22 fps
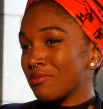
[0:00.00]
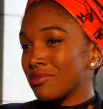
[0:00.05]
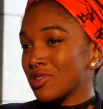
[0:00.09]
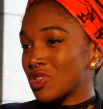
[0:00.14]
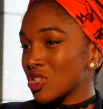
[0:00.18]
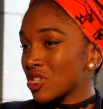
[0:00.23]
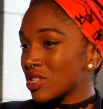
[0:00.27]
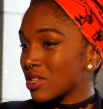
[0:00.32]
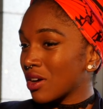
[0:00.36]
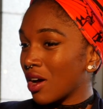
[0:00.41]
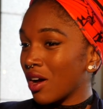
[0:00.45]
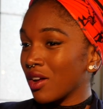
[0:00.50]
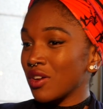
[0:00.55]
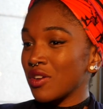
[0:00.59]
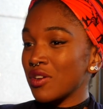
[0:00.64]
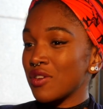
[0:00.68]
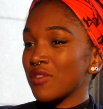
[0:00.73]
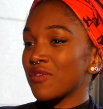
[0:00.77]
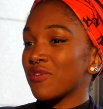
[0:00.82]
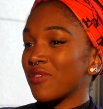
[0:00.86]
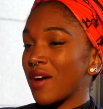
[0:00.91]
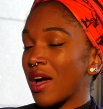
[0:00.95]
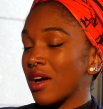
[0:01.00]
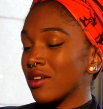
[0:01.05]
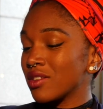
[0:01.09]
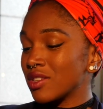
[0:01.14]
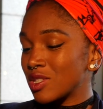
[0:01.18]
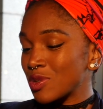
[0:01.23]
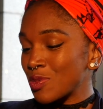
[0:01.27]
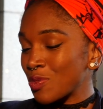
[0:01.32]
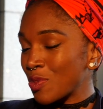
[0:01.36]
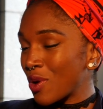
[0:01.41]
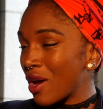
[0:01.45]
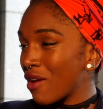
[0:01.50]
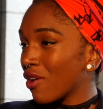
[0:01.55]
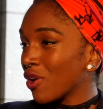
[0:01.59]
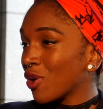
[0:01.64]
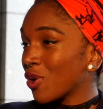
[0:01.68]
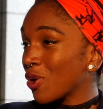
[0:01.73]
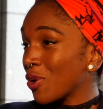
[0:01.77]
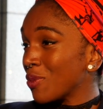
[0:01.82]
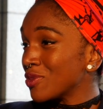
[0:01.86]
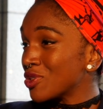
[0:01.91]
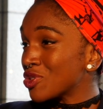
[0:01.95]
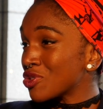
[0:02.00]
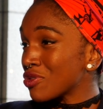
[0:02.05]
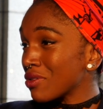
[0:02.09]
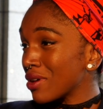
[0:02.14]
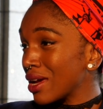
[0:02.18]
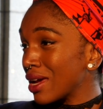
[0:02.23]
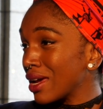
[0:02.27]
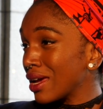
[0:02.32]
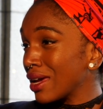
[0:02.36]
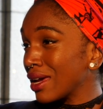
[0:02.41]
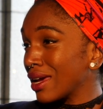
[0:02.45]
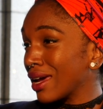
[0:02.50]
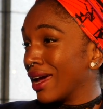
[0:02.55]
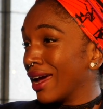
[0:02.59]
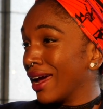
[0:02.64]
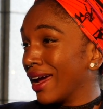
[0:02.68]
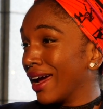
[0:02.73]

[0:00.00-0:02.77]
Just kind of found somewhere on Gumtree,